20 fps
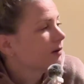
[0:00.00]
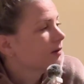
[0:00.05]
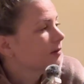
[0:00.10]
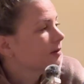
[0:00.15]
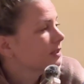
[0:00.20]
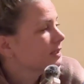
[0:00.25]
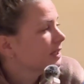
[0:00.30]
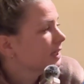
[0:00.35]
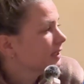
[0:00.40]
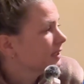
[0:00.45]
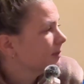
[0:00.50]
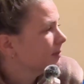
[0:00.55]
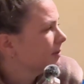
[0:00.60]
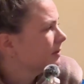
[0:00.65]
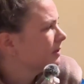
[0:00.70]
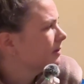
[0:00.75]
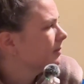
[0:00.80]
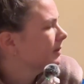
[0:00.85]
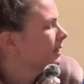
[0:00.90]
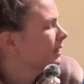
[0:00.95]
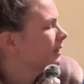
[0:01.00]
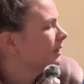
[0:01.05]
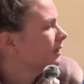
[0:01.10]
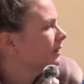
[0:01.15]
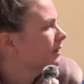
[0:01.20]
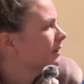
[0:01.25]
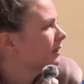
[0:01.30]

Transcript: What's that supposed to mean?